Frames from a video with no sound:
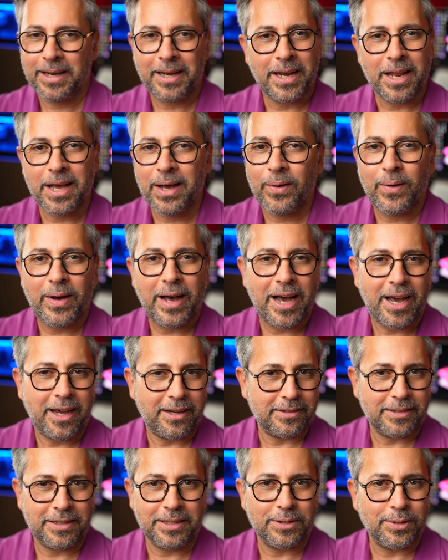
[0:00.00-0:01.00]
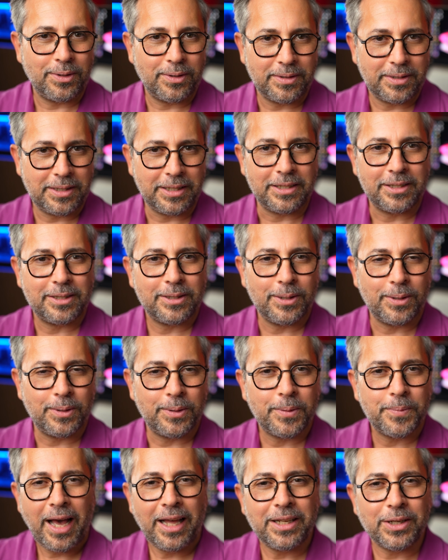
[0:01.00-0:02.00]
No, I really don't think
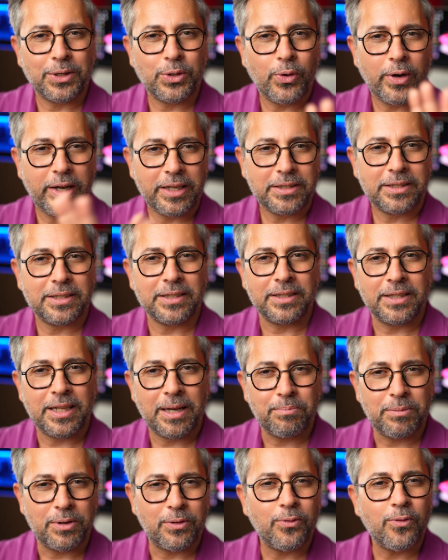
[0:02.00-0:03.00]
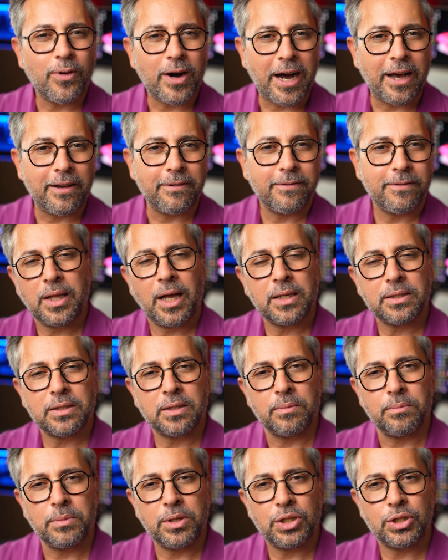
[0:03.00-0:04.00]
so. And the question number 5. Does
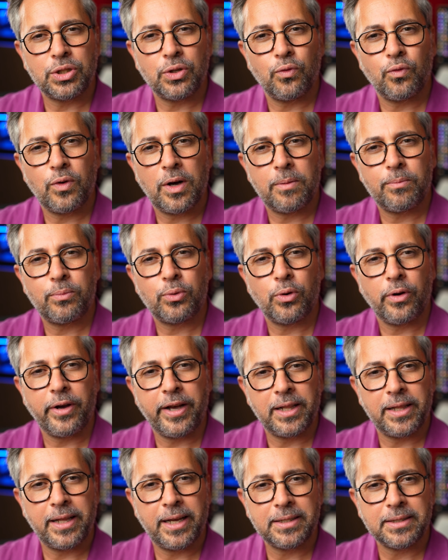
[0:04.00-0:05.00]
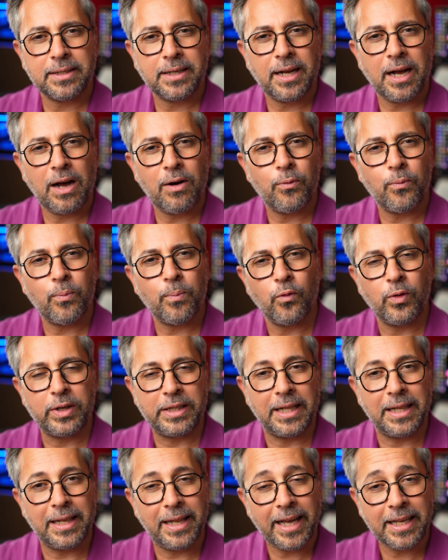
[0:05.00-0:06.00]
the Mission 1 Pro LS come
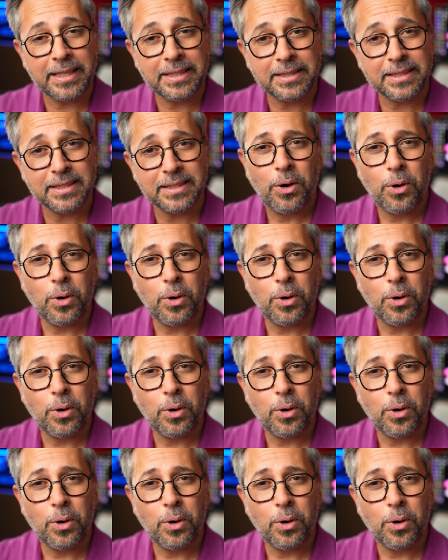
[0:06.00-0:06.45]
with a lens?